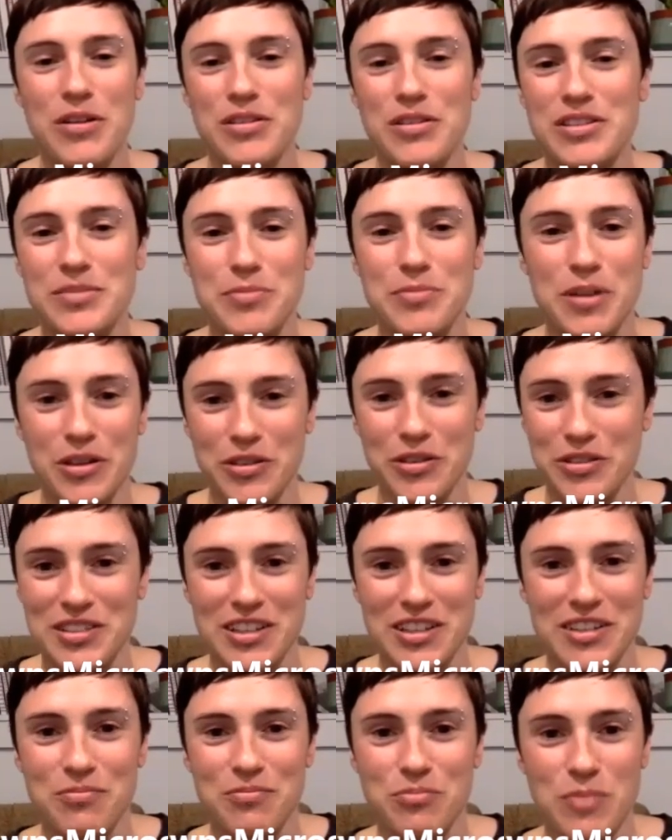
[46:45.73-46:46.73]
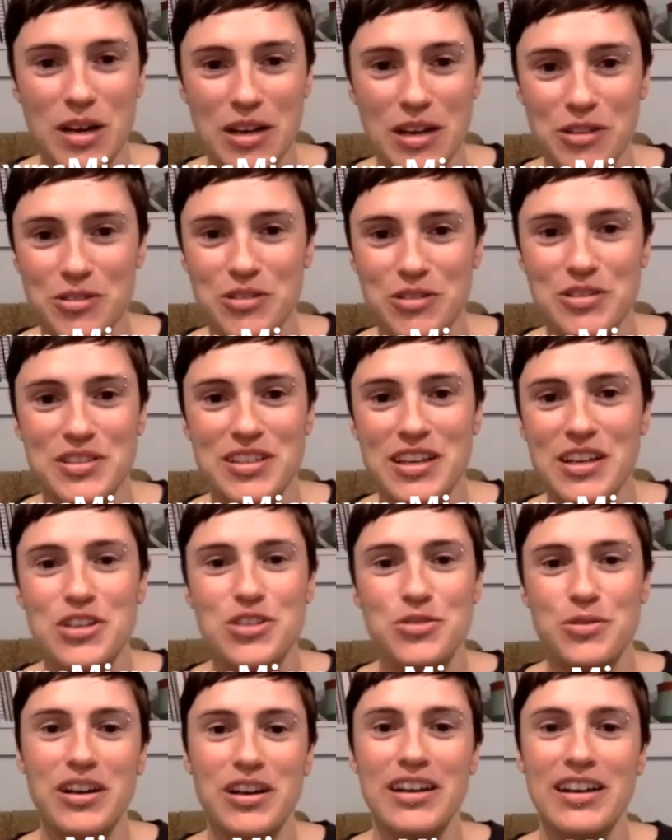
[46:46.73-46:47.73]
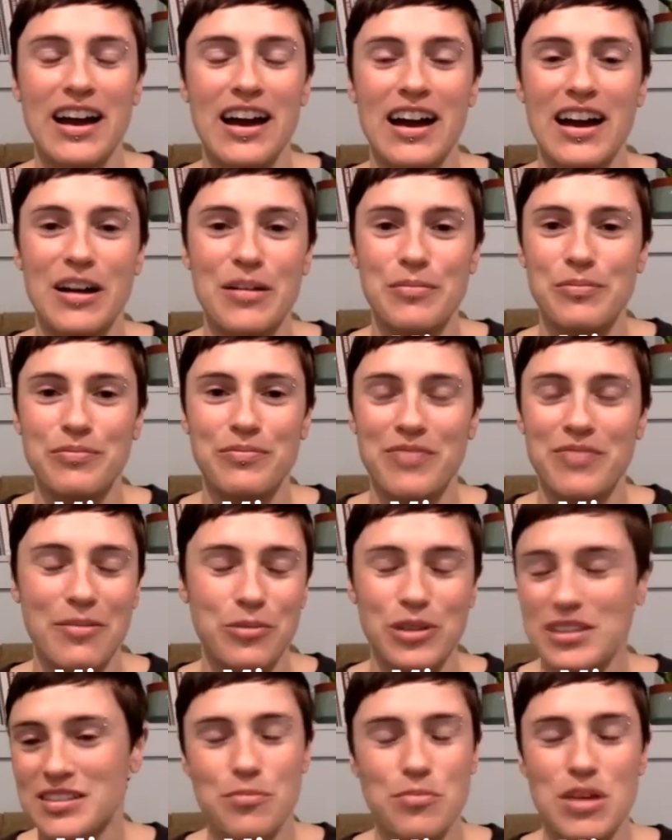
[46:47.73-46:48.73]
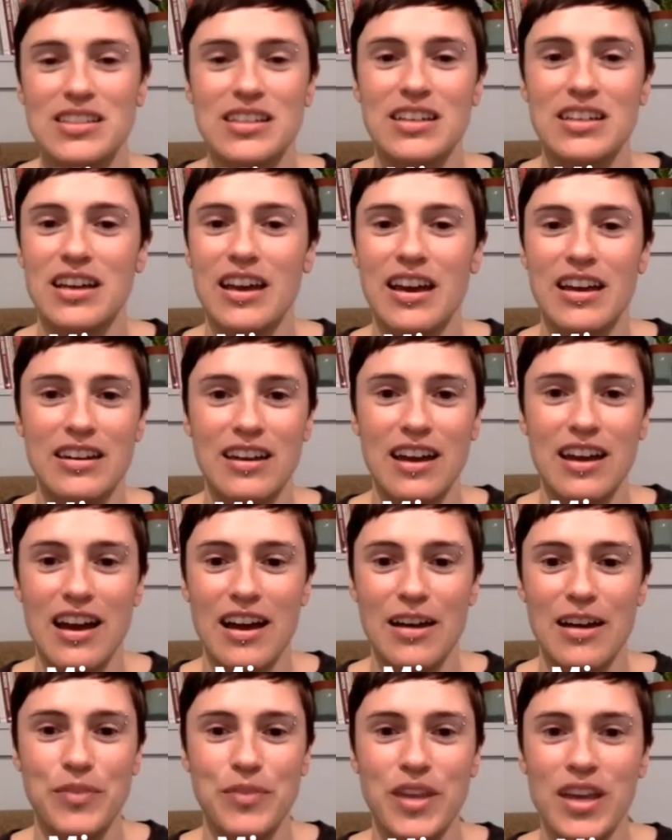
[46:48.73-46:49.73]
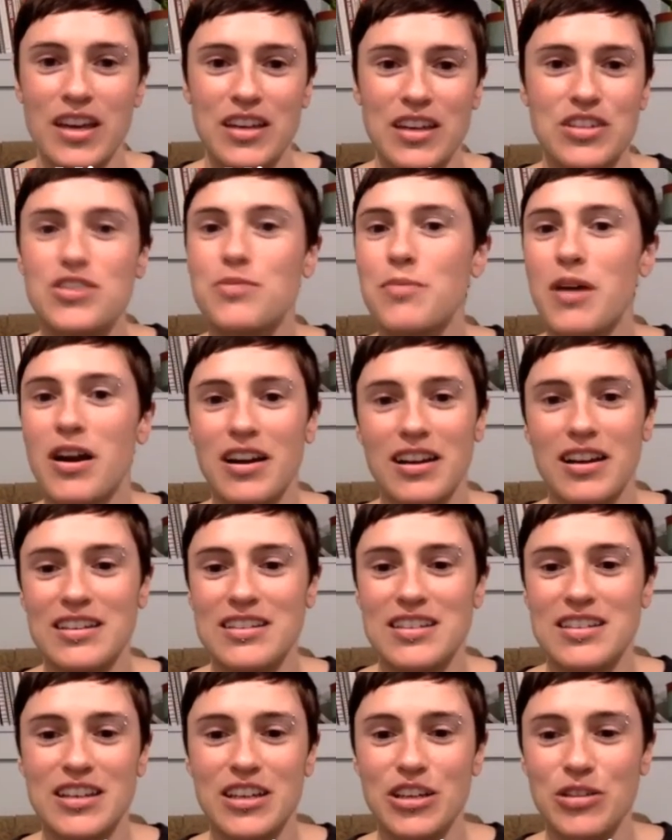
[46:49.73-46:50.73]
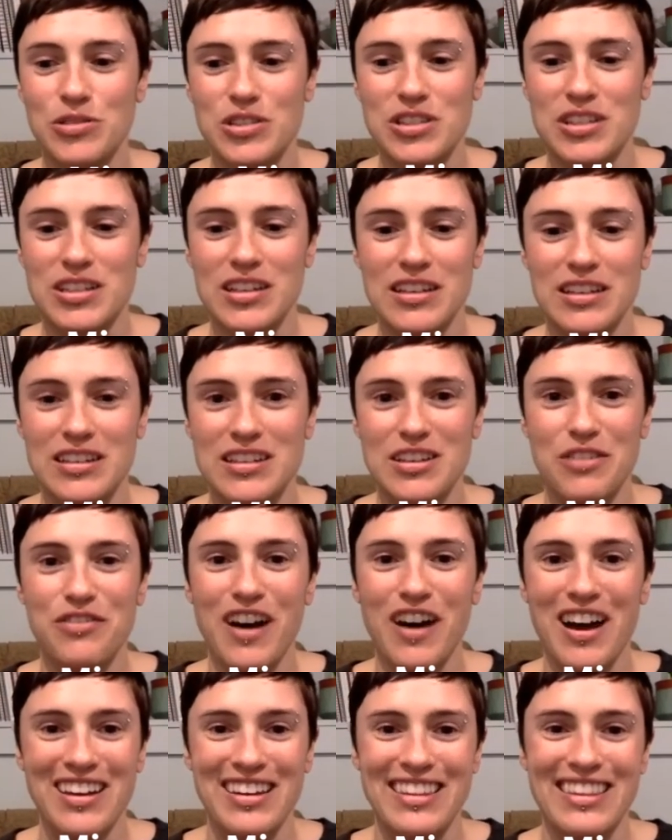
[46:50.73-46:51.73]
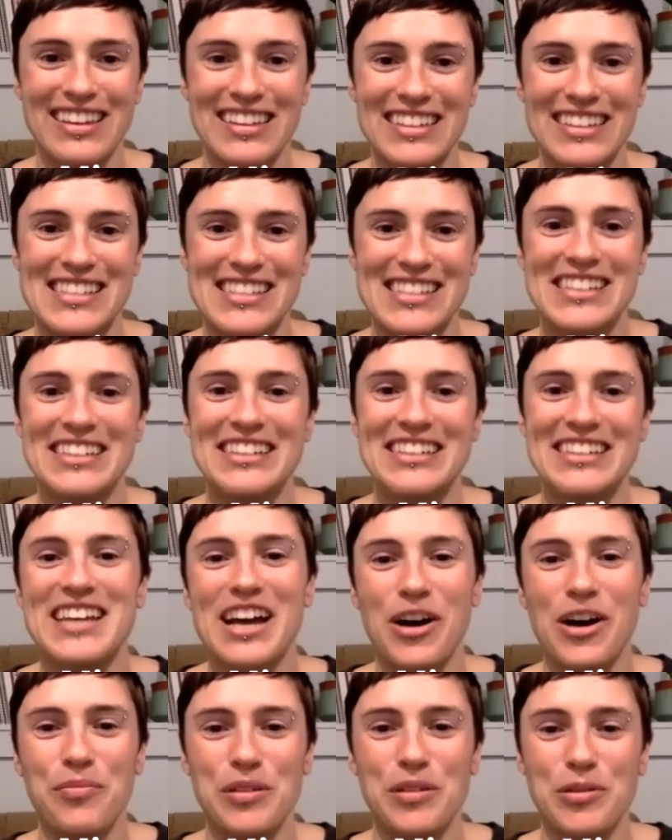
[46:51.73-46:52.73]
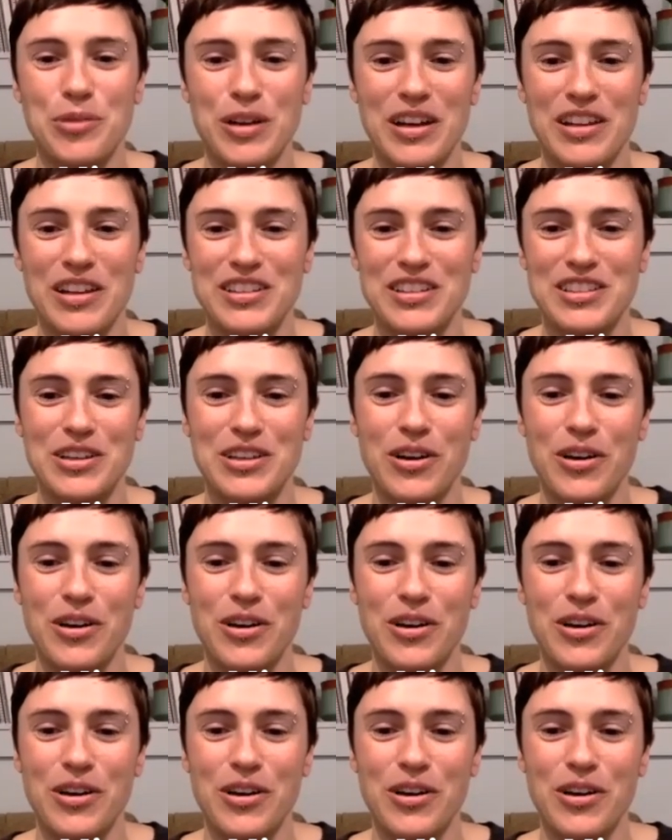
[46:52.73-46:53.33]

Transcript: So Brown's Micro Sanctuary was amazing, and Tamara continues to find things to help me with.